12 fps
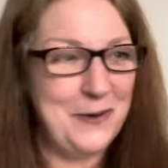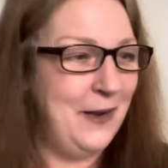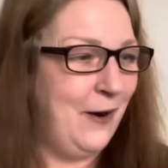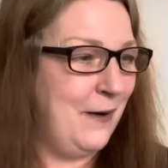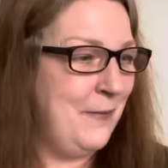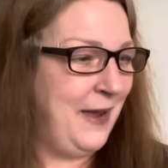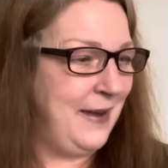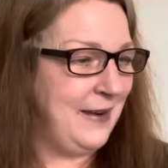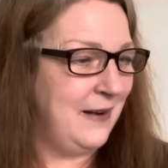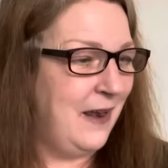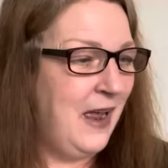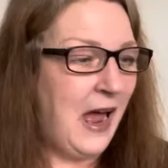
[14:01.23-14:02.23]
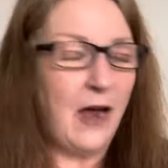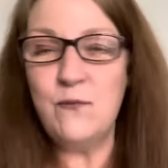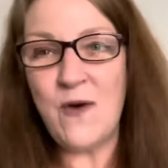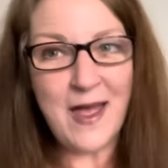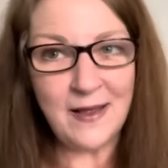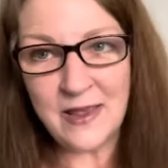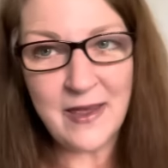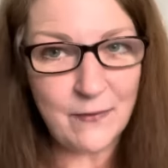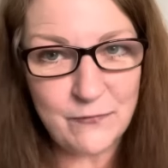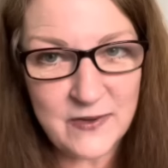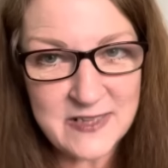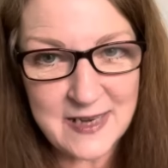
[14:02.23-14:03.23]
you know what I mean? I rarely
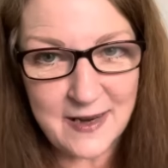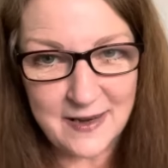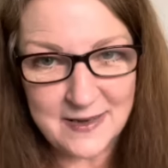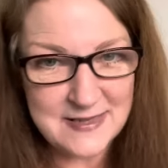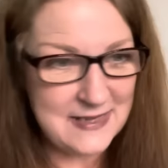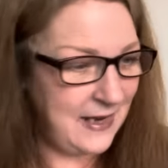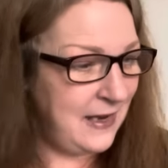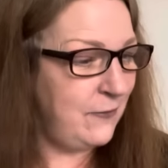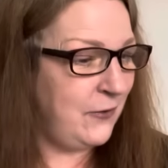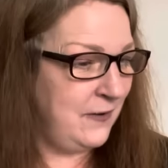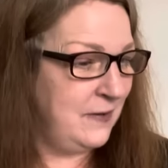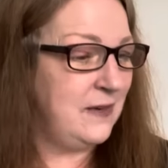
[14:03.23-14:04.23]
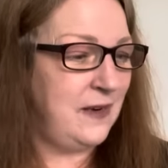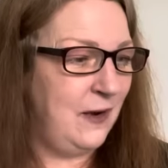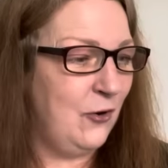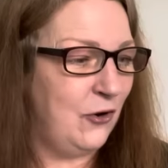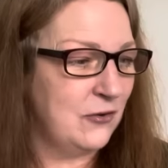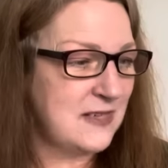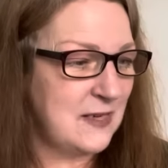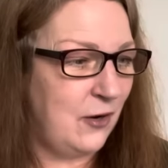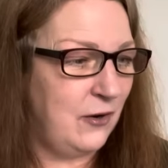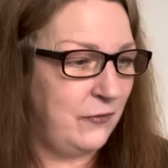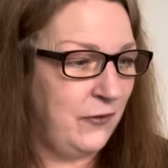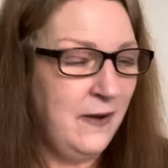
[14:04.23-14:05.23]
have visitors, even, you know,
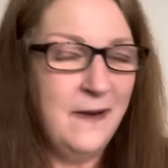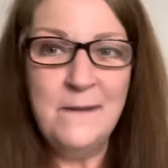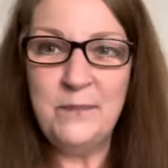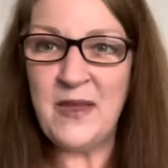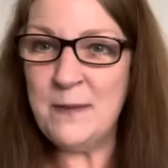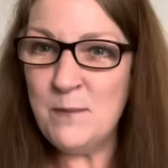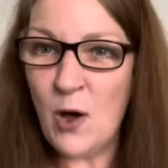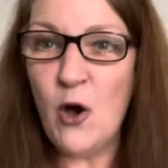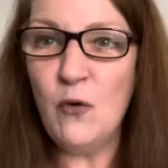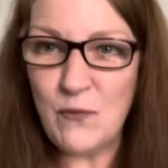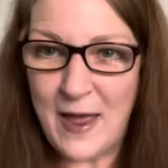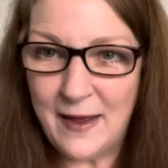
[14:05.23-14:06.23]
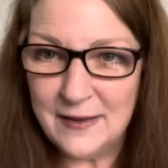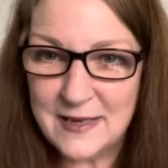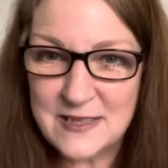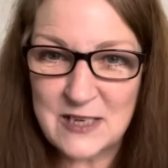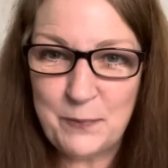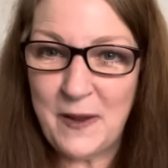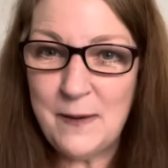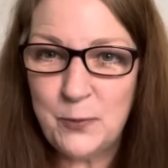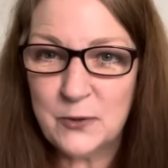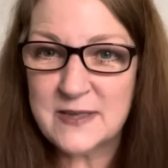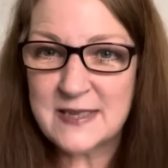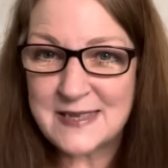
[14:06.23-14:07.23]
sort of, and more rarely do
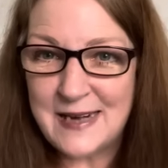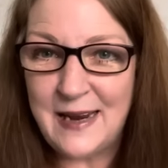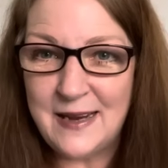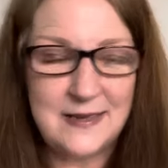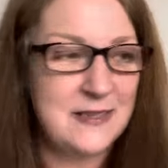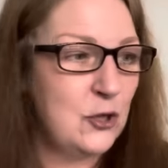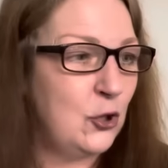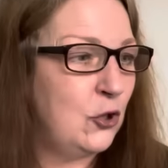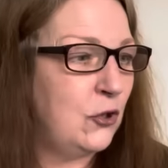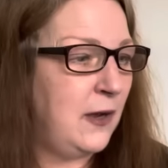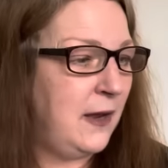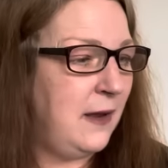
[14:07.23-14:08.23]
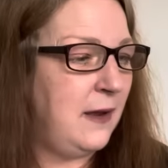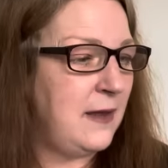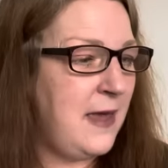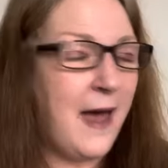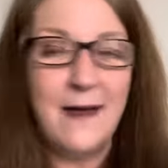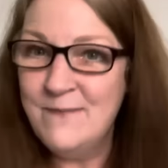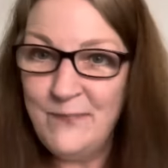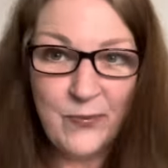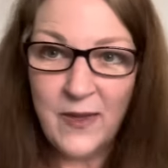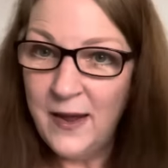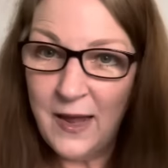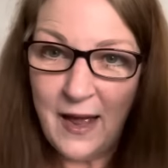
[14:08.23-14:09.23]
people stay, so, yeah.
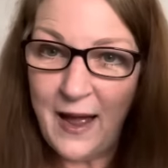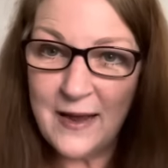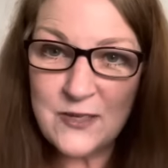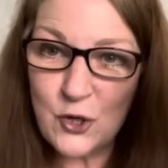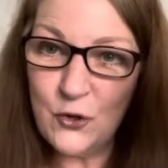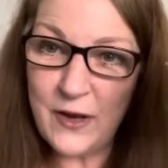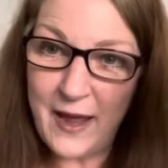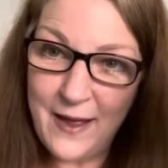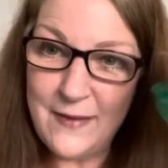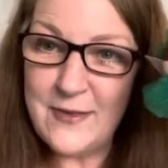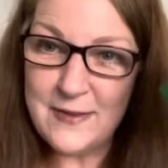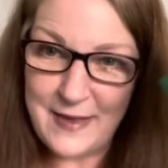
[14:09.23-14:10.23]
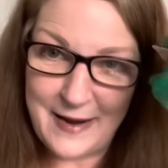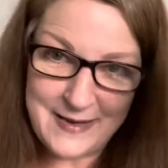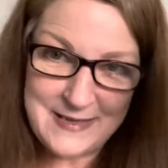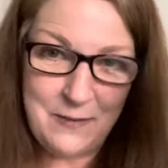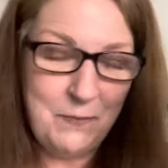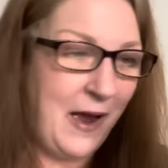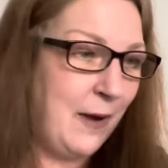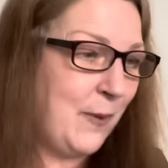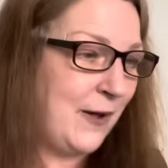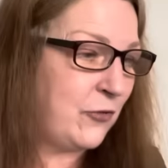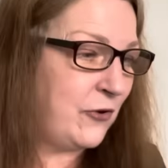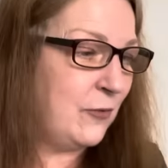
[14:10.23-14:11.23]
I don't care that that is in my
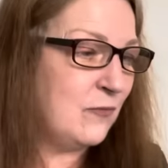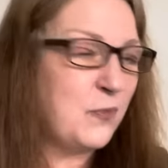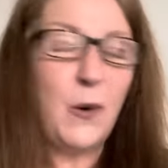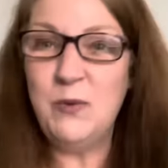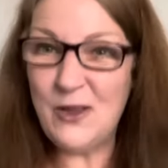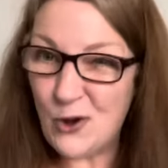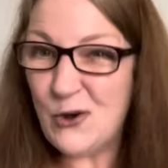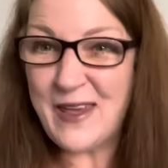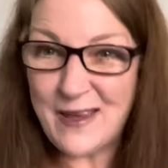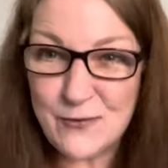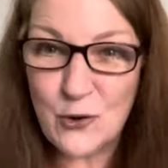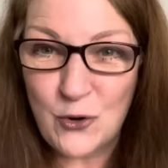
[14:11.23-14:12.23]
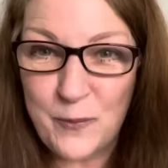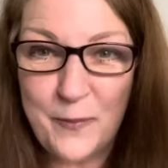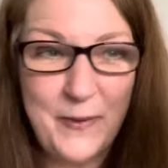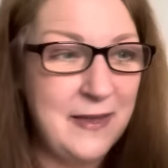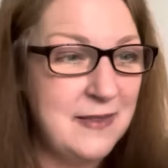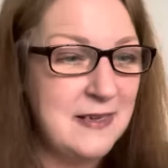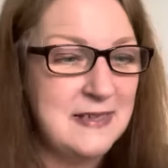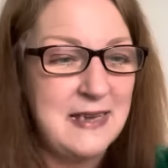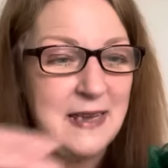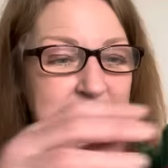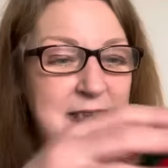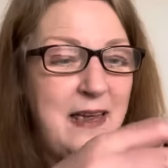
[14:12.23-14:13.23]
bathroom. Probably only ever going to be me that
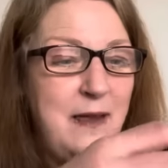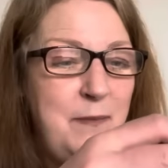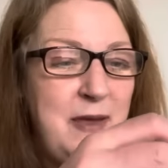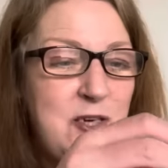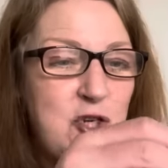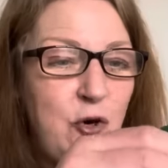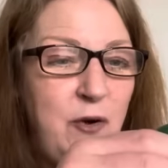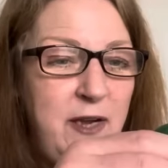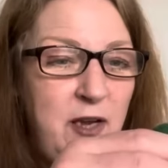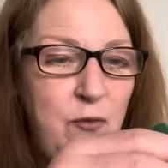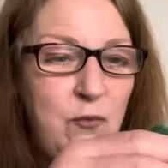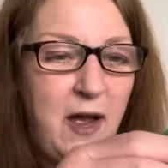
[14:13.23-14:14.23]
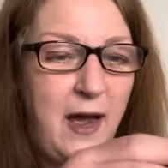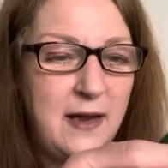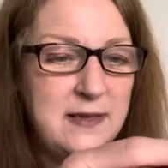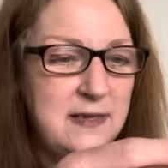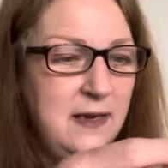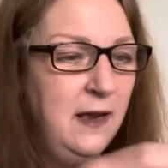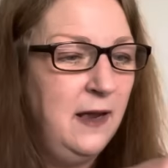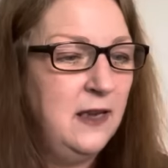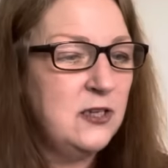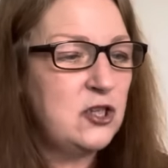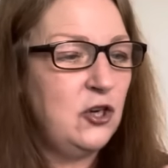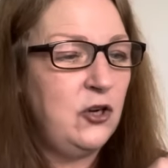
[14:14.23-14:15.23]
sees it and me showing you guys.
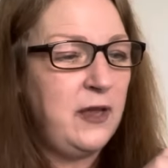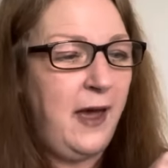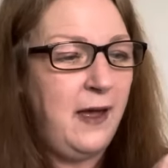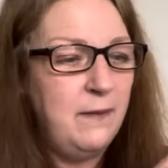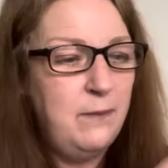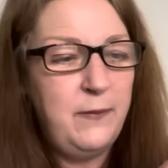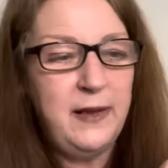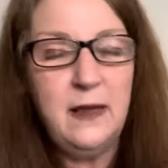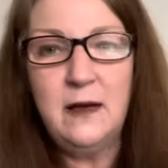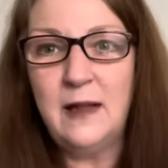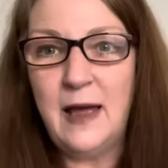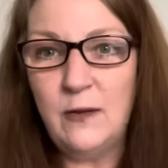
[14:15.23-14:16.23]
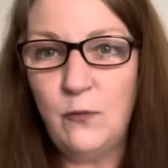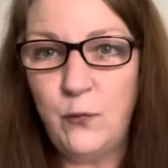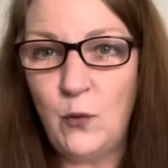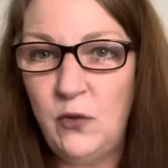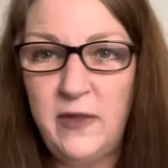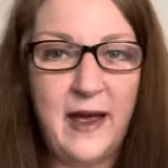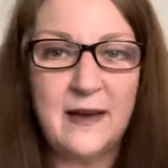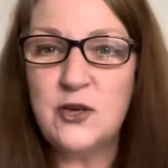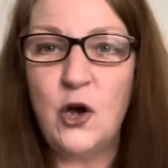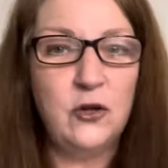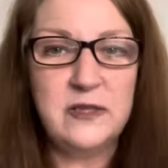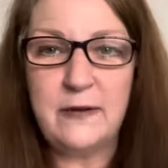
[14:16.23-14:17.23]
So, yeah, my little elf one. They had
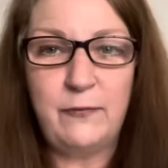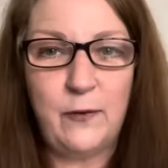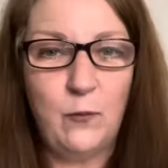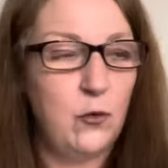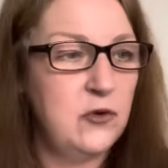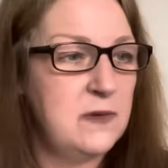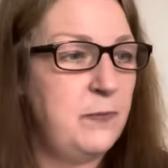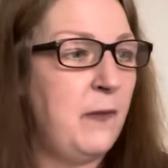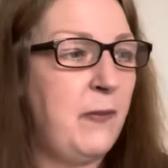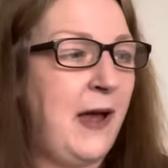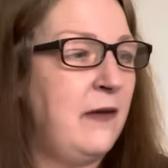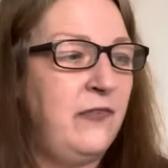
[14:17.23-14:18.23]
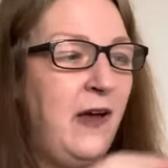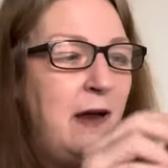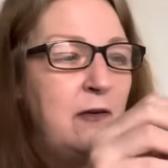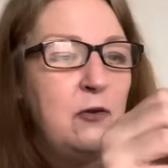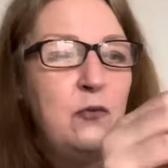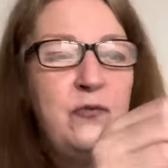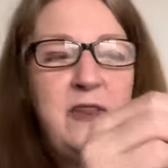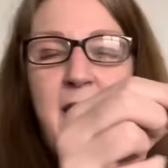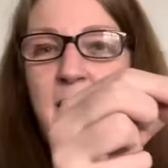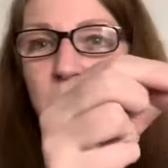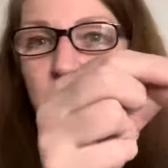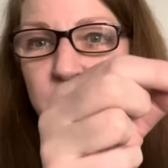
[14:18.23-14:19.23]
all different ones, but by far I love the
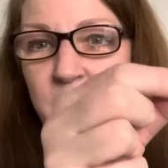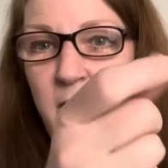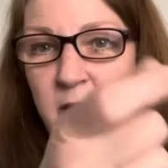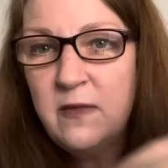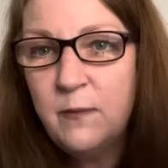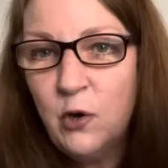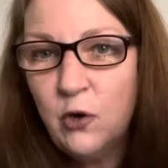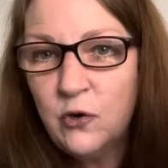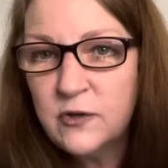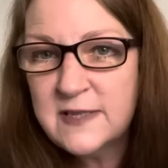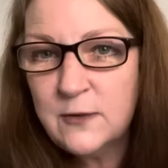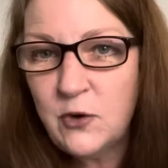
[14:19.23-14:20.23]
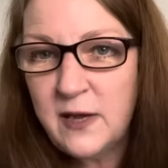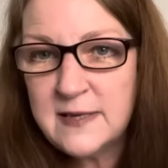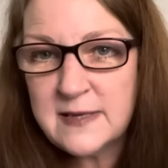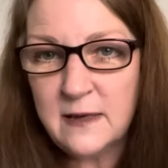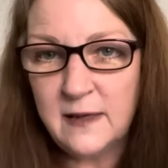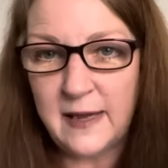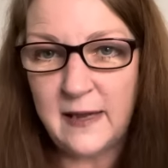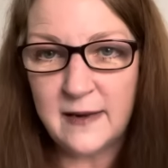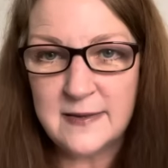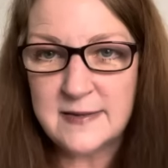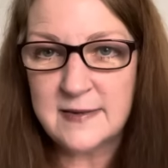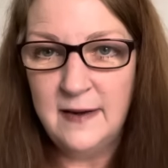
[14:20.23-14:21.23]
elf the most. Look at his little
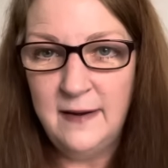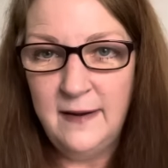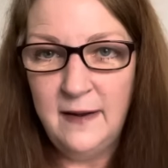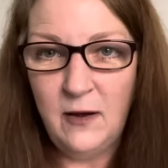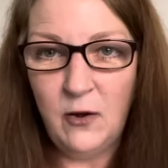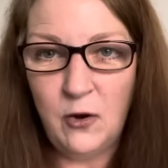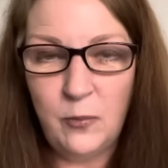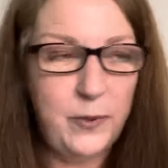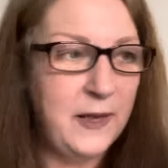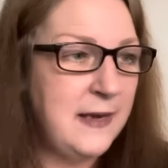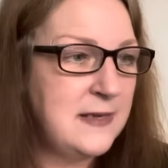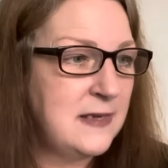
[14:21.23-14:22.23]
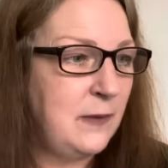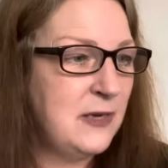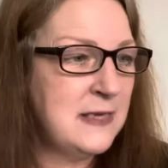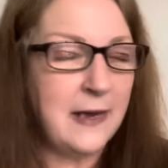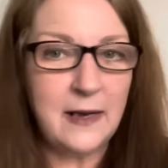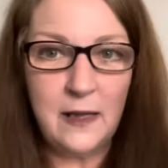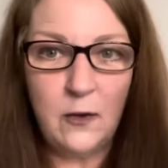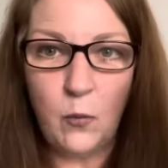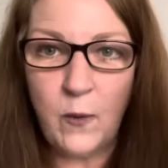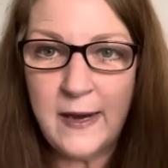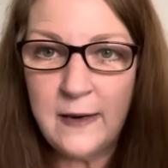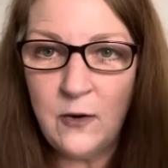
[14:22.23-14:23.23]
ears. Oh, bless him. It's like a little
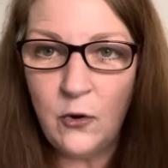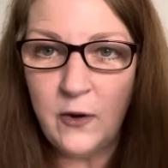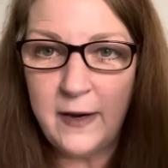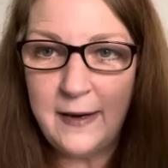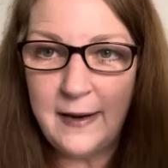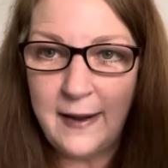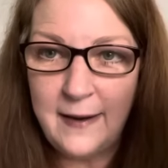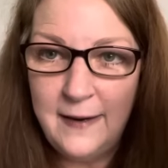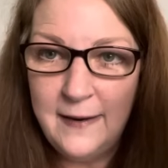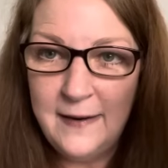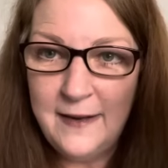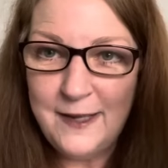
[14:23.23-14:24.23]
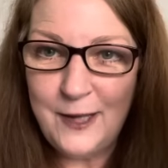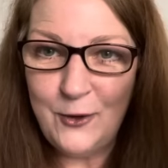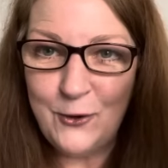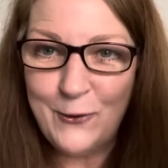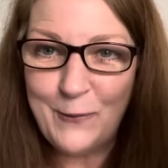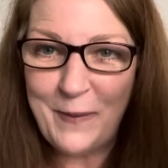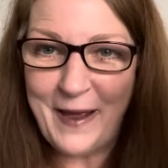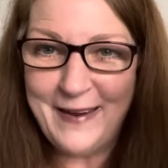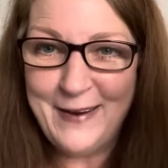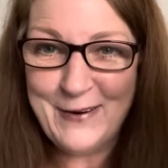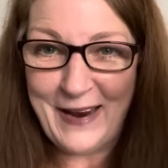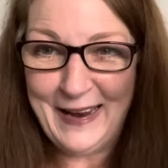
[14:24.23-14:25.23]
wing nut, isn't it? You know, but
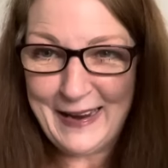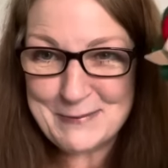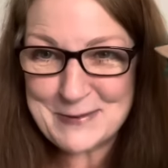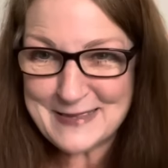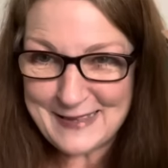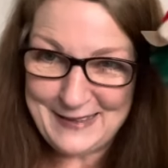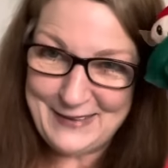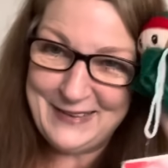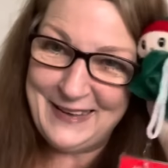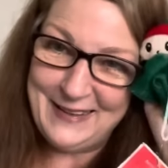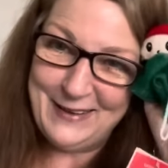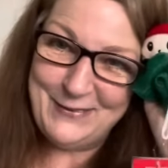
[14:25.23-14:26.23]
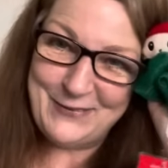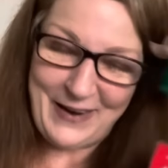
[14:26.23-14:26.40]
anyway, I absolutely love